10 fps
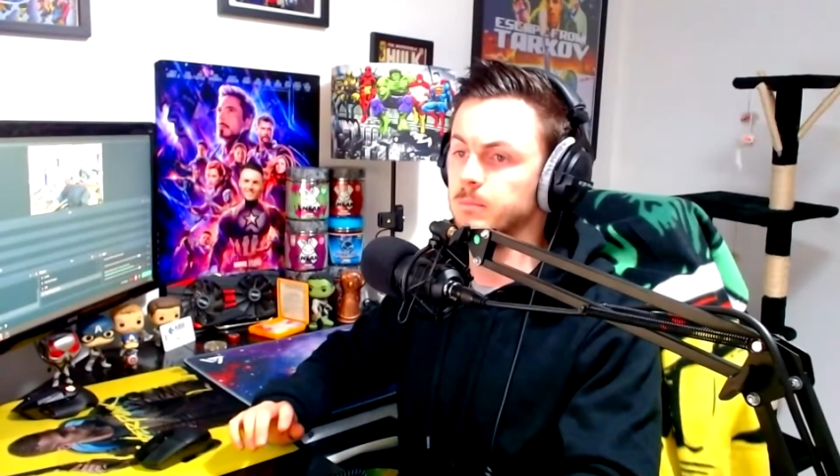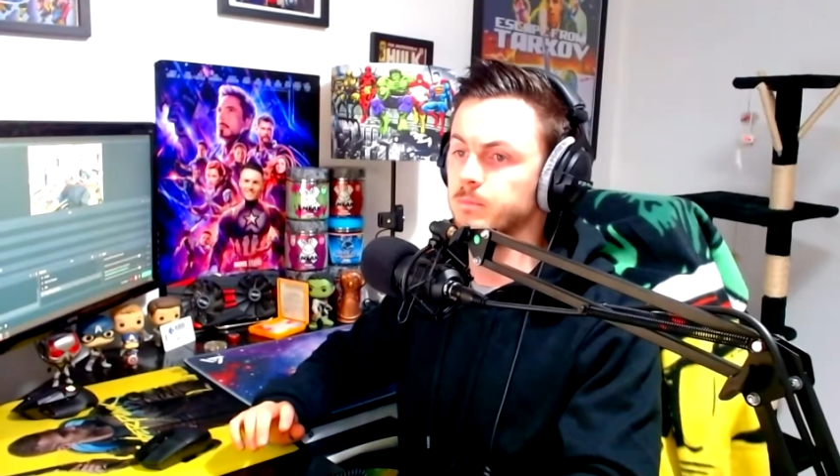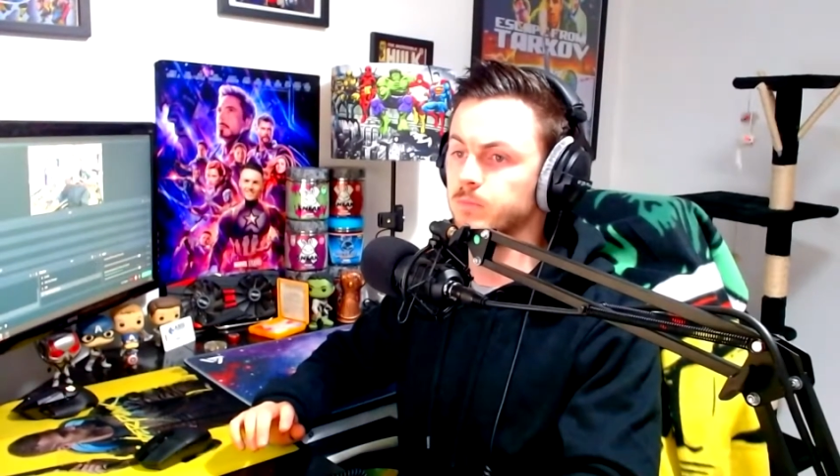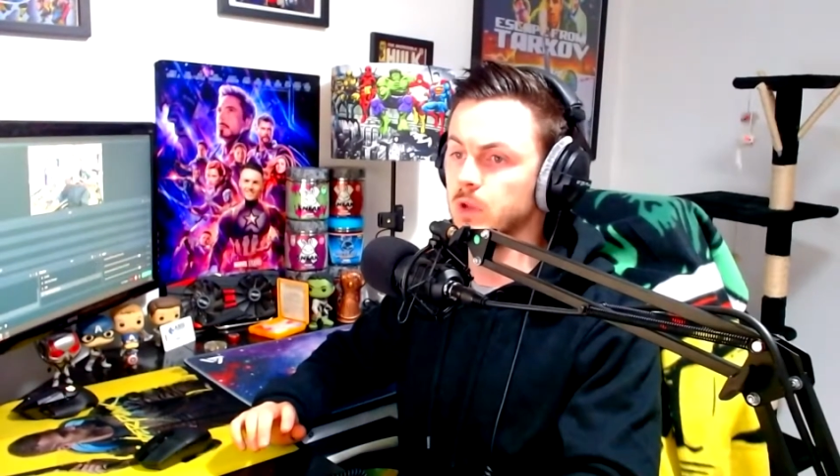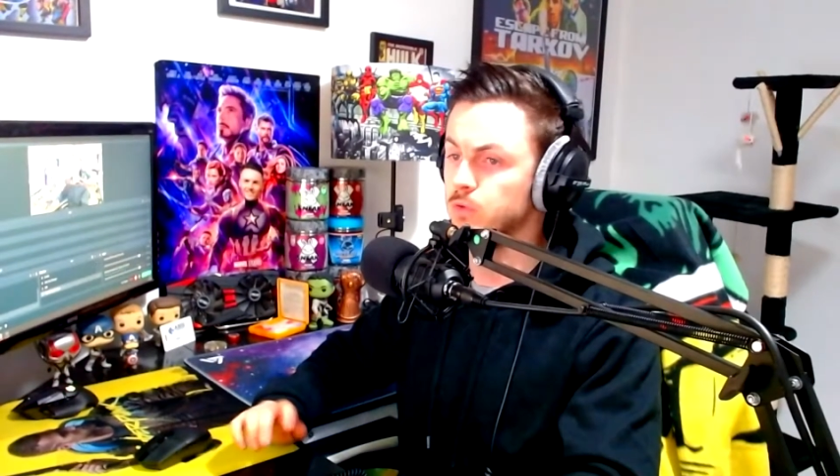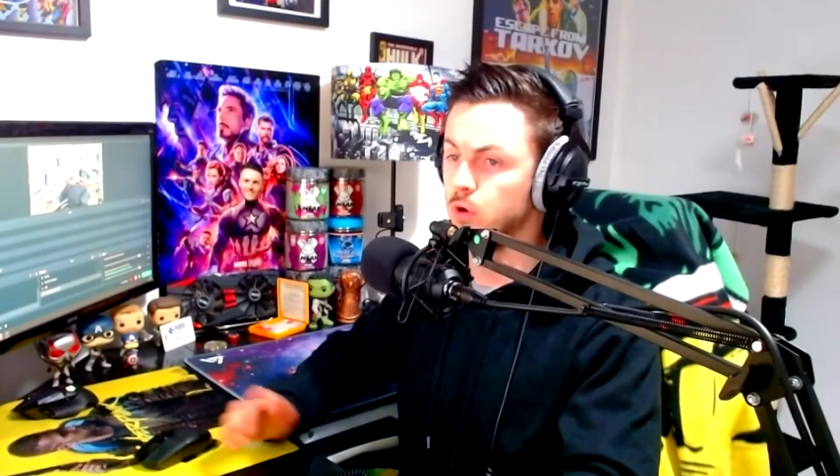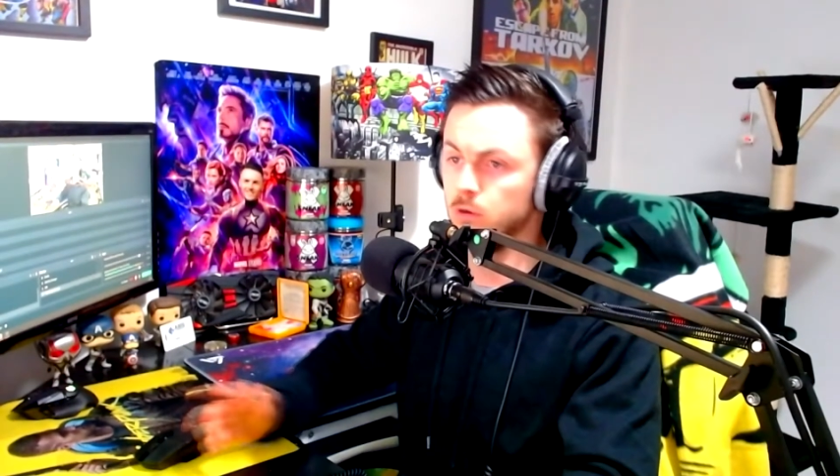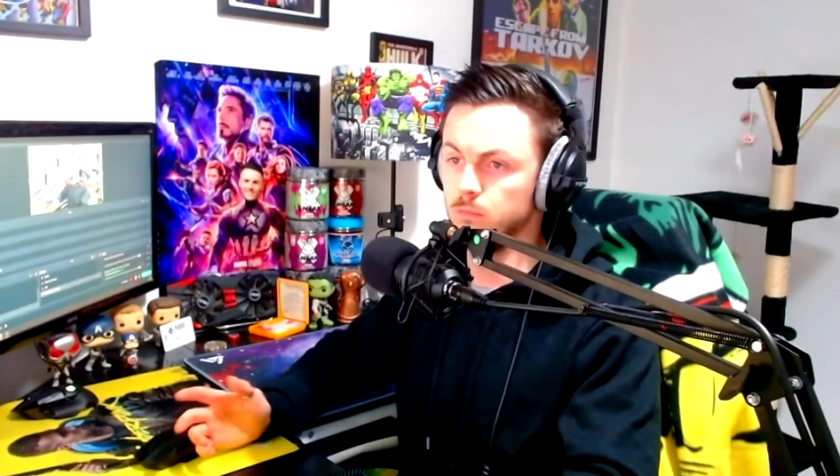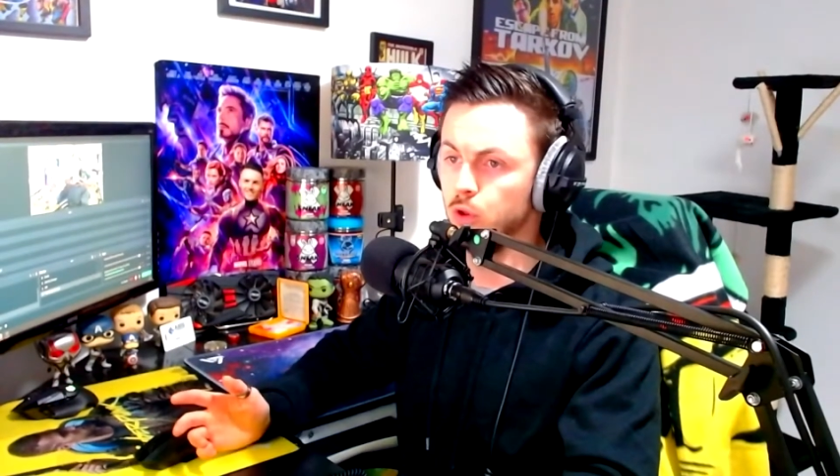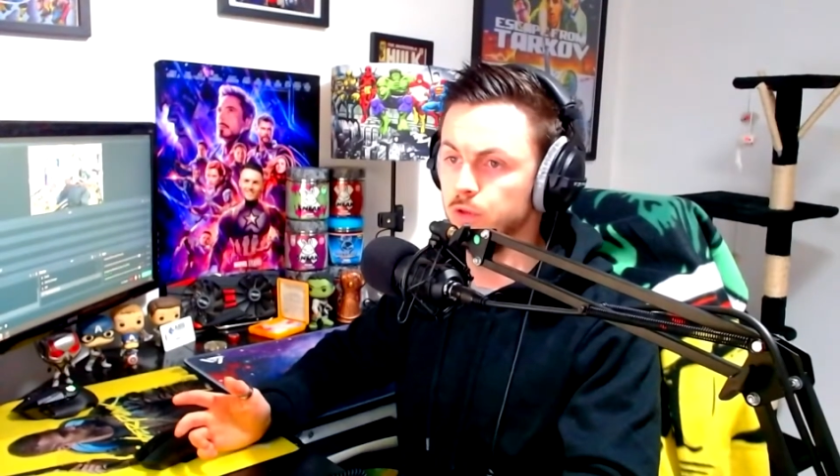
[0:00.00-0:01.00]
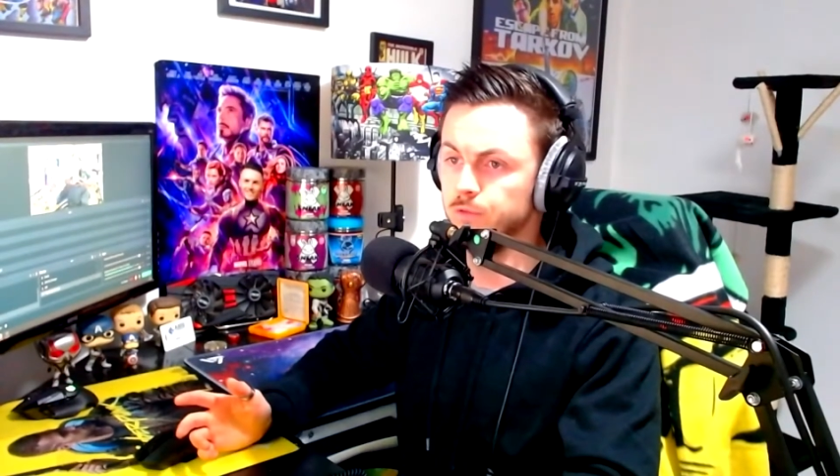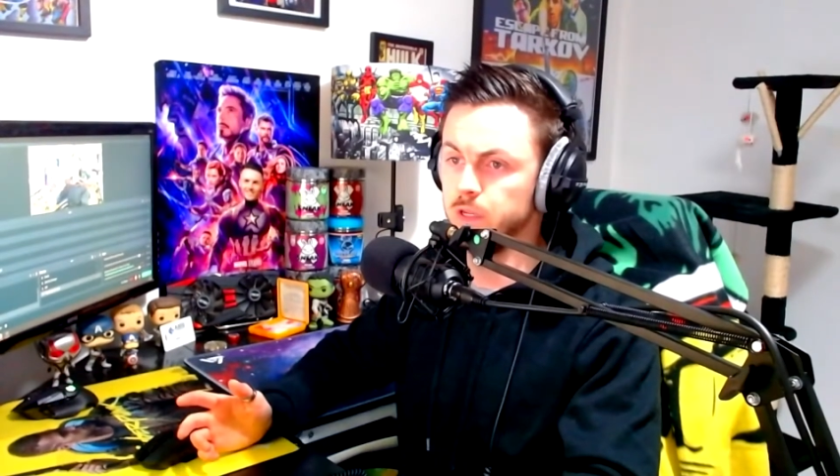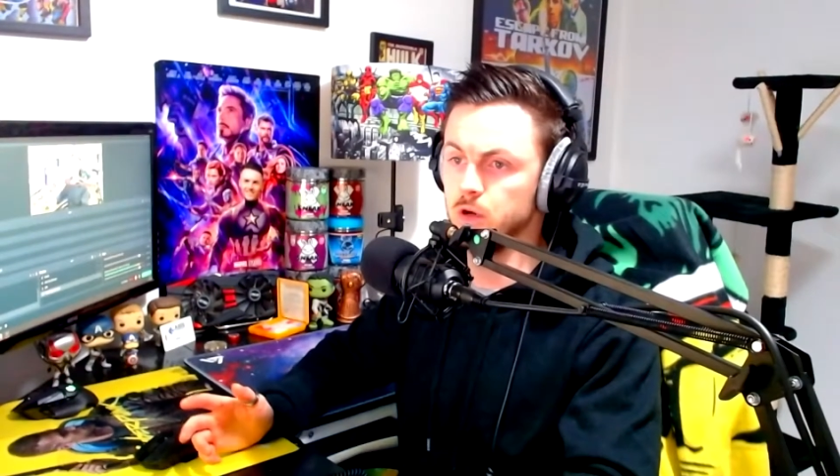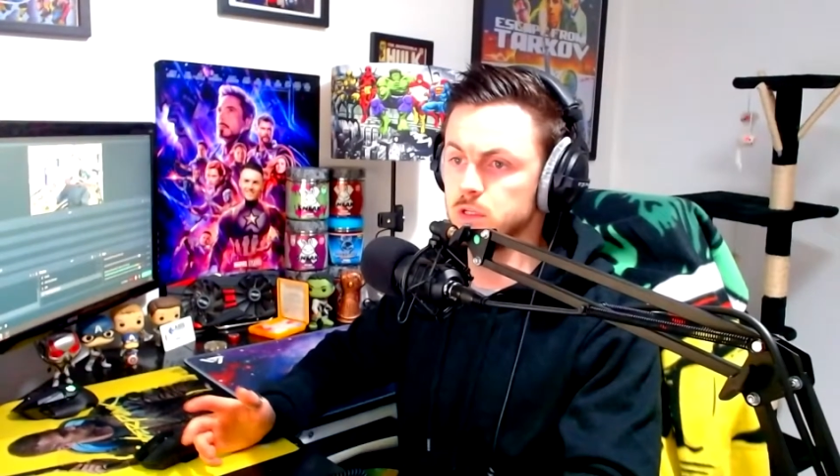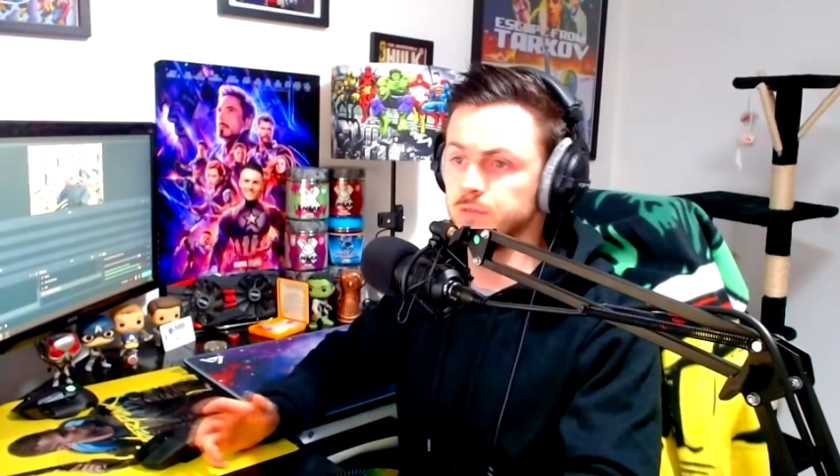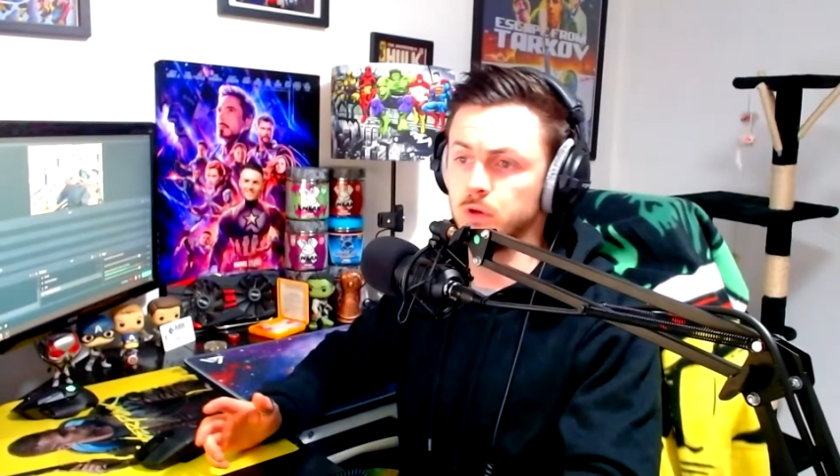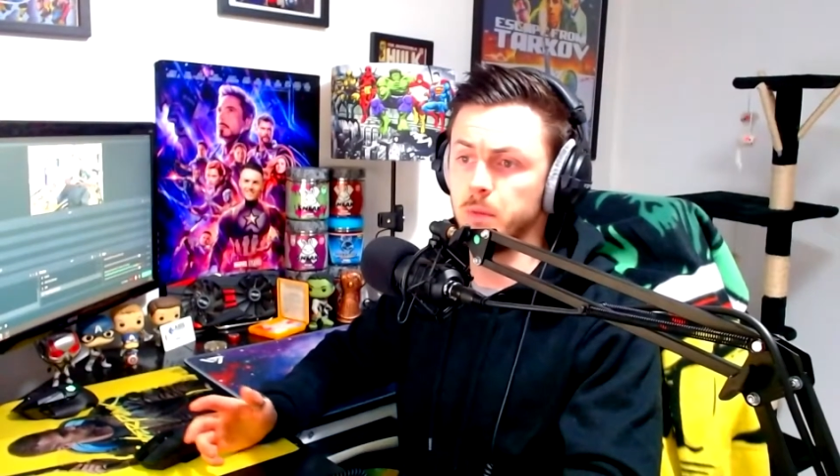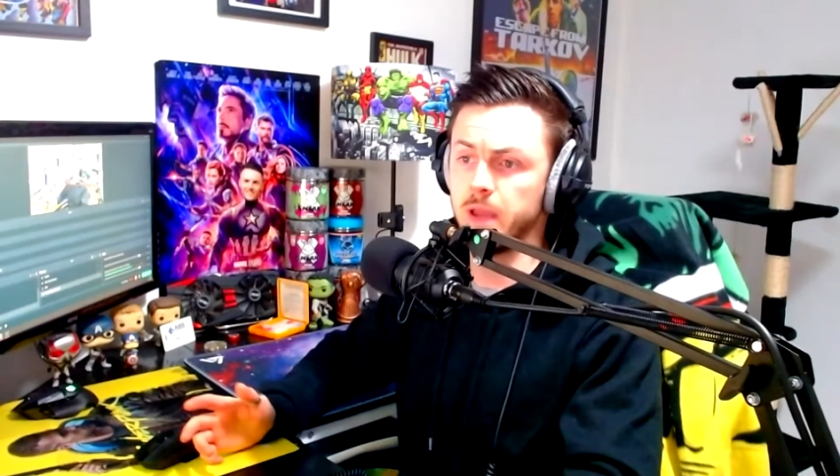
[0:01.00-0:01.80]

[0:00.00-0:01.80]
I've got other videos. I feel like my